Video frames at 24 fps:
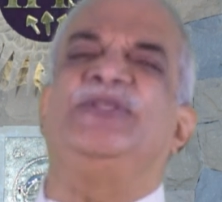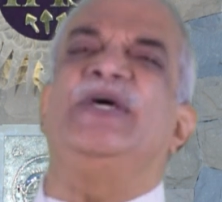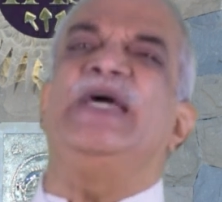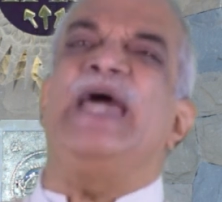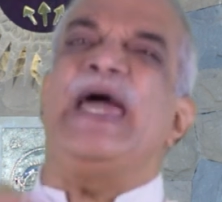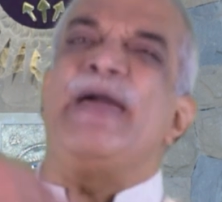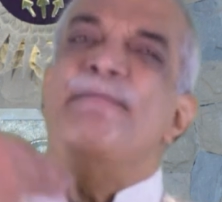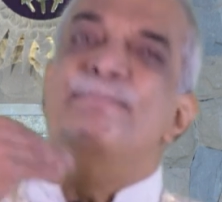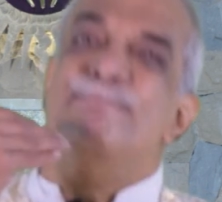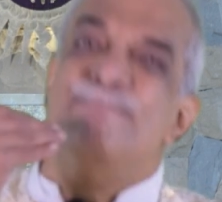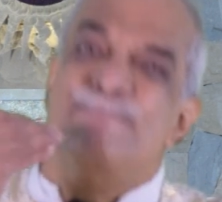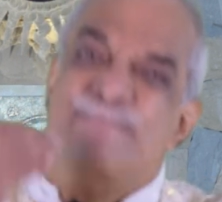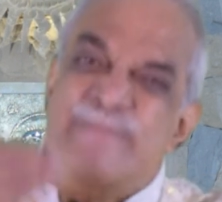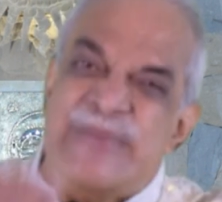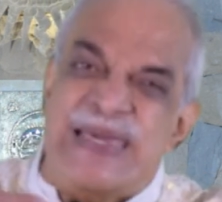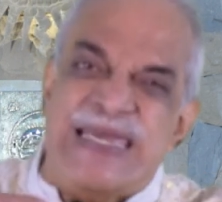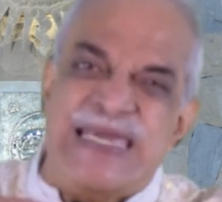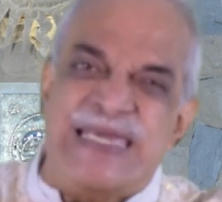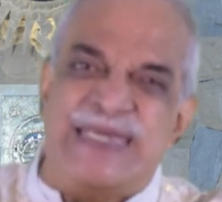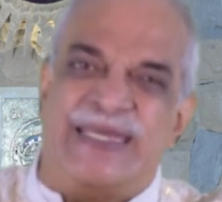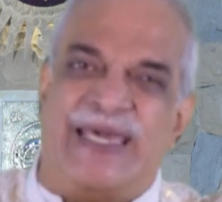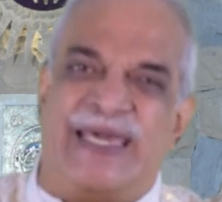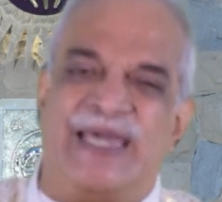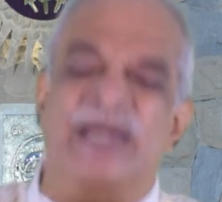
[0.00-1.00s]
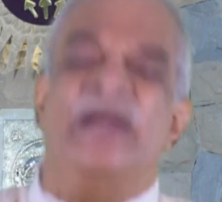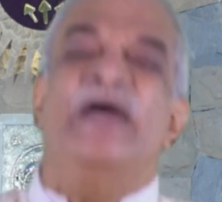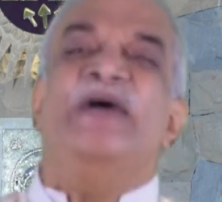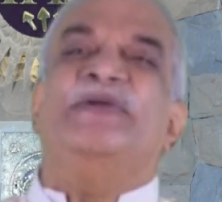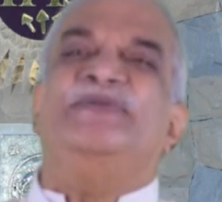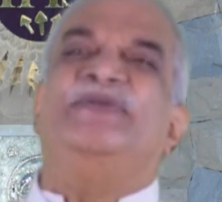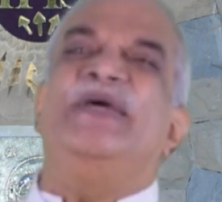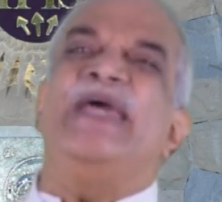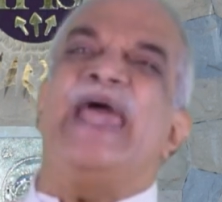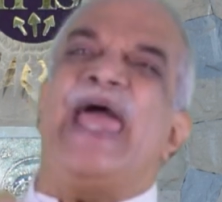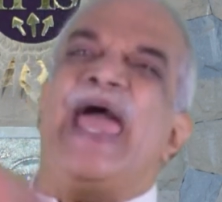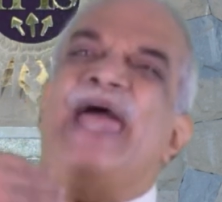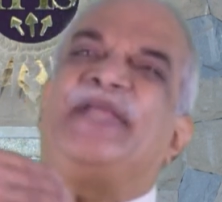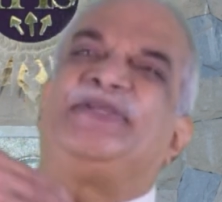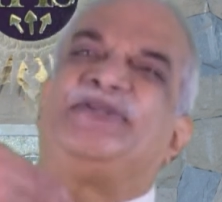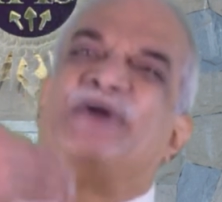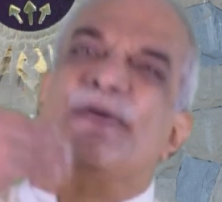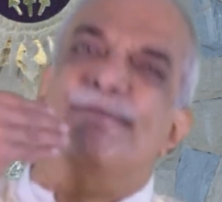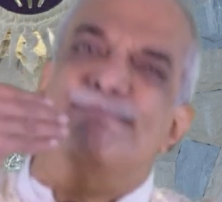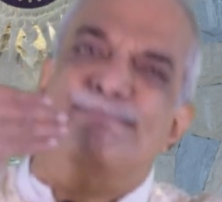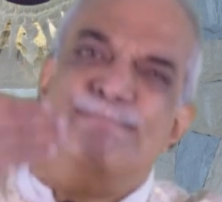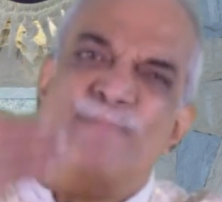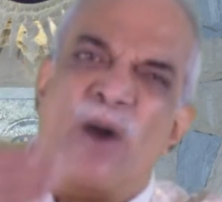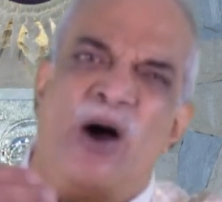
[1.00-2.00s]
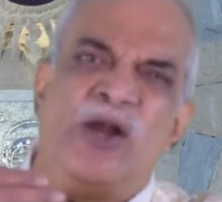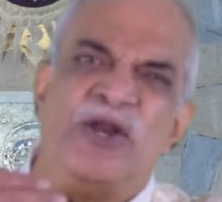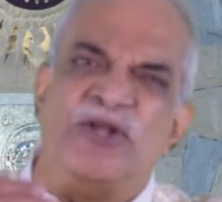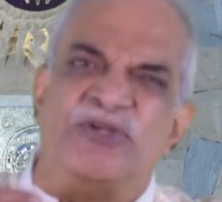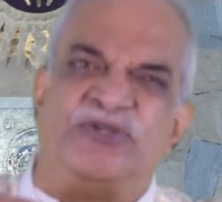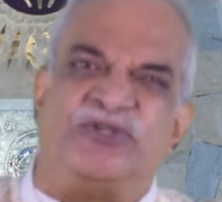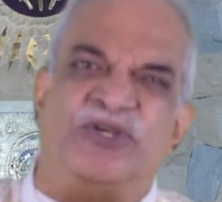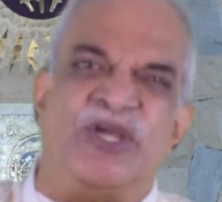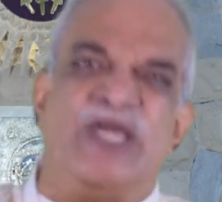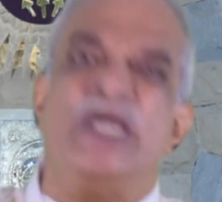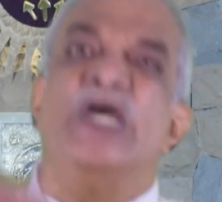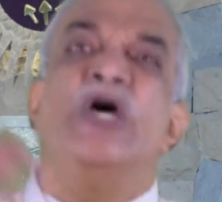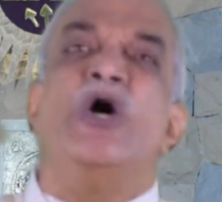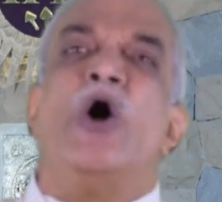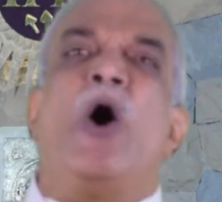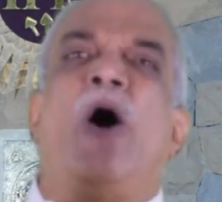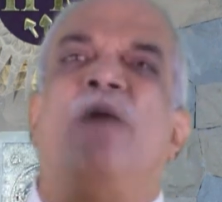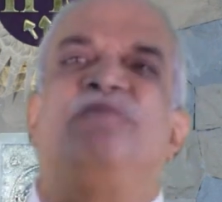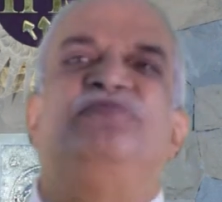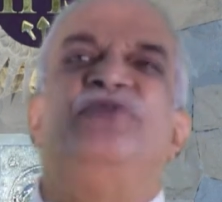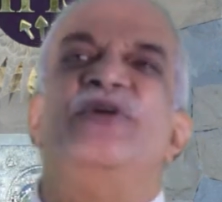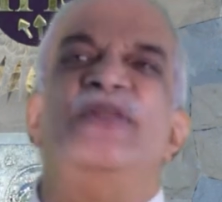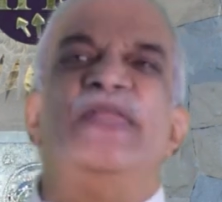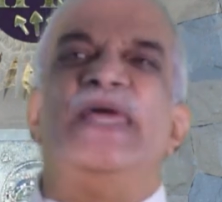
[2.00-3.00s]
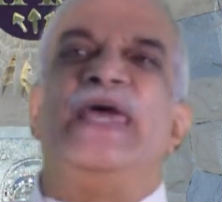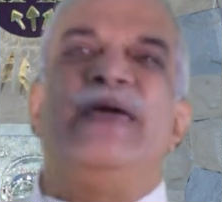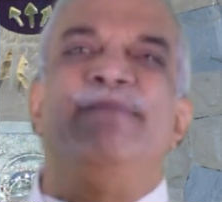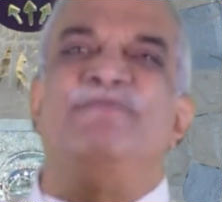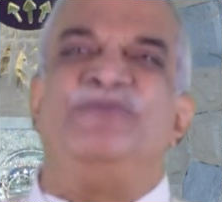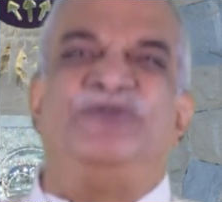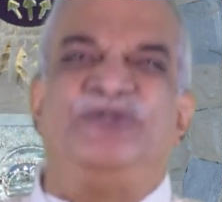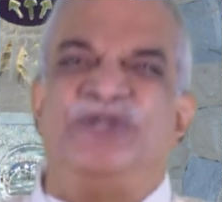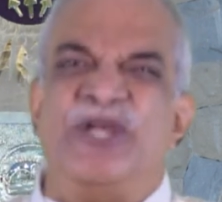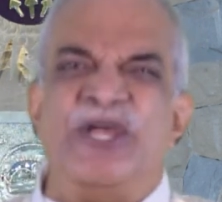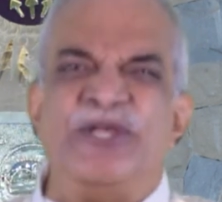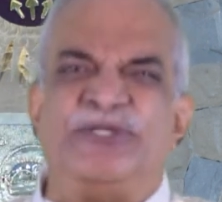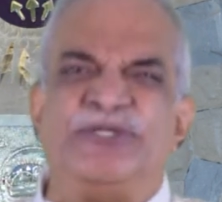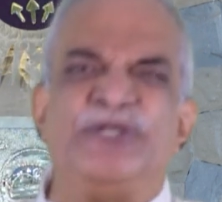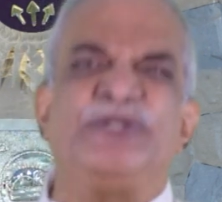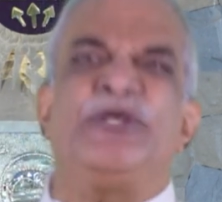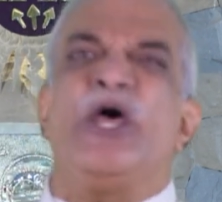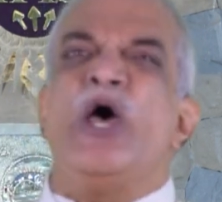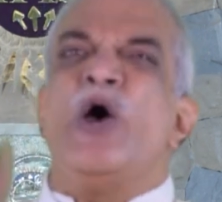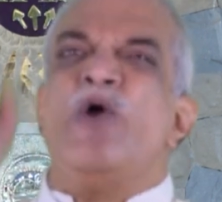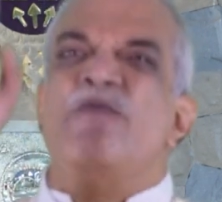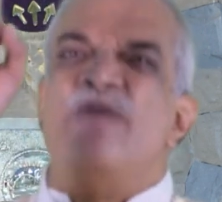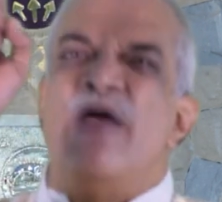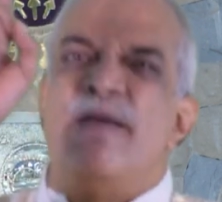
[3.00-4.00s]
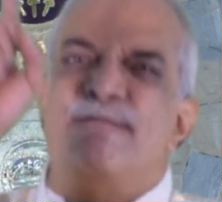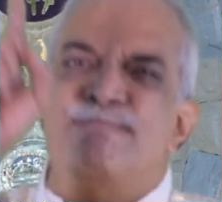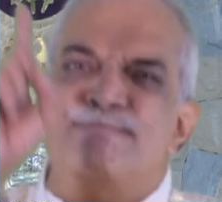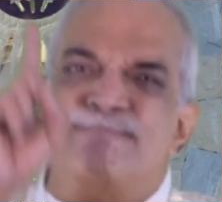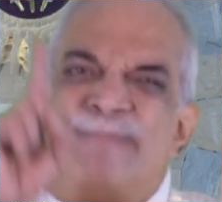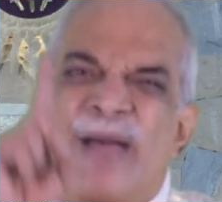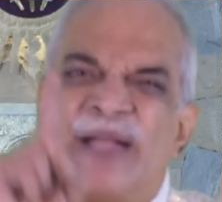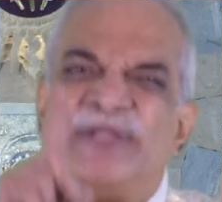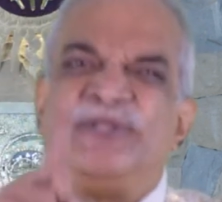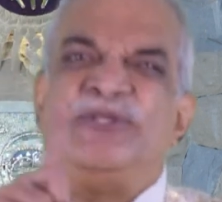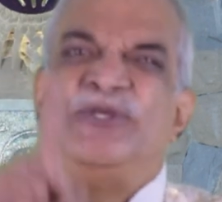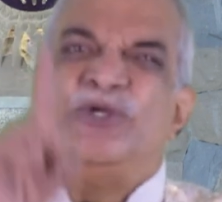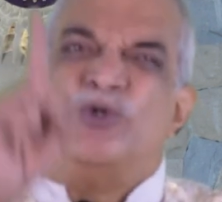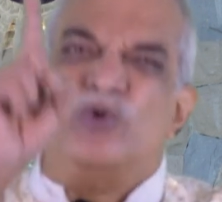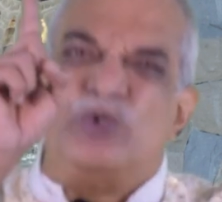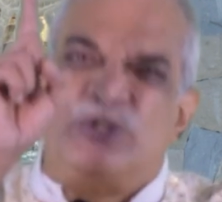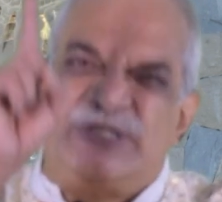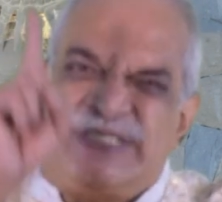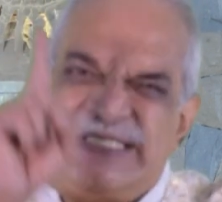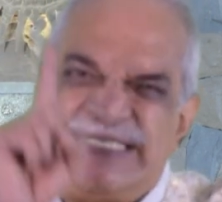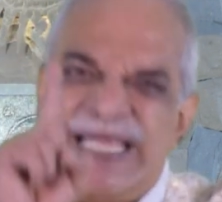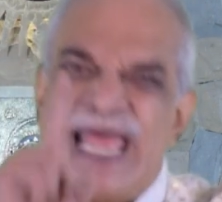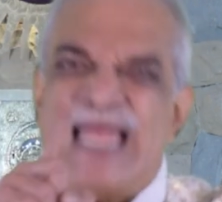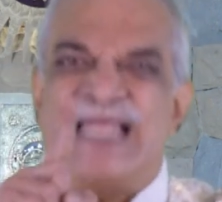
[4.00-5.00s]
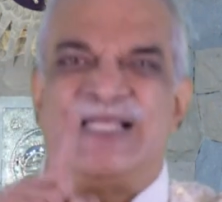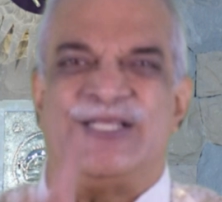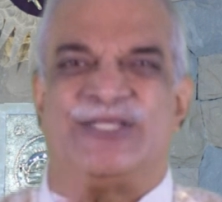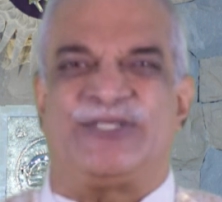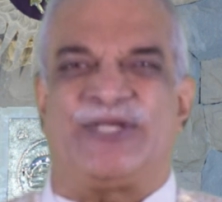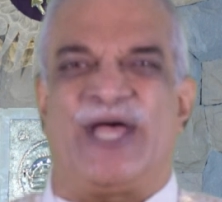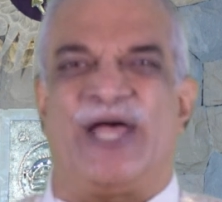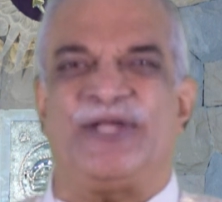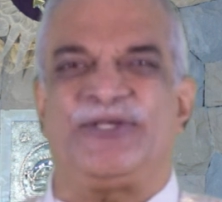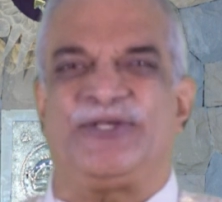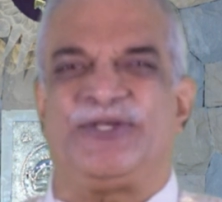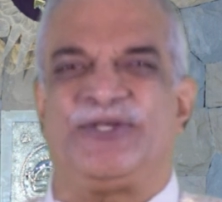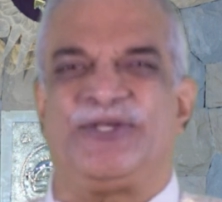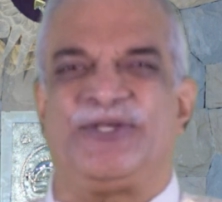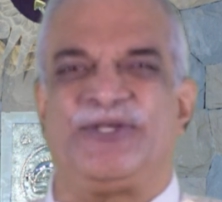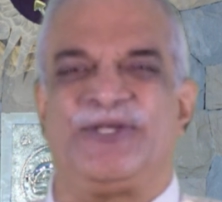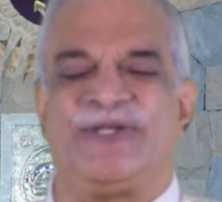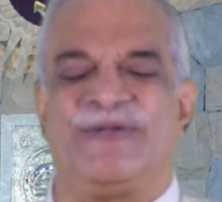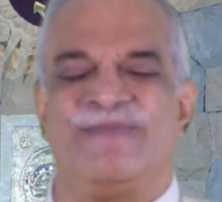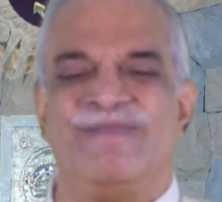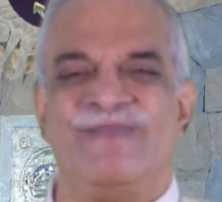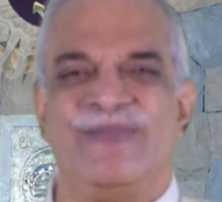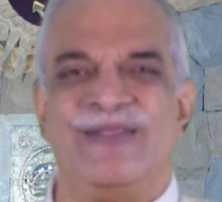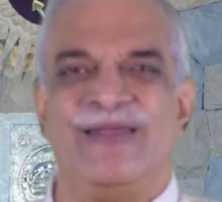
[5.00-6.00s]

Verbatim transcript: the meaning, the etymology of the name Jesus when Matthew tells us